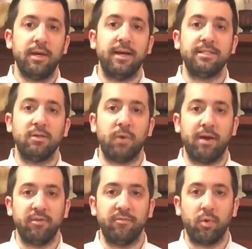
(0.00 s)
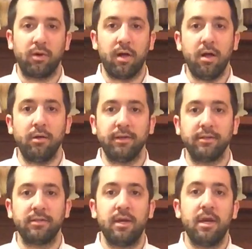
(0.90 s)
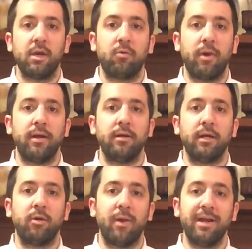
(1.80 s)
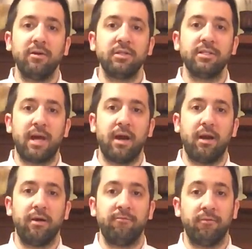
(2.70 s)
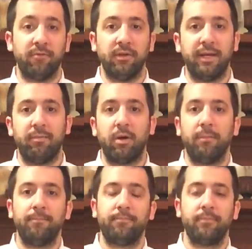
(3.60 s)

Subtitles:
as the arrival of more colonists created a greater desire for free labor.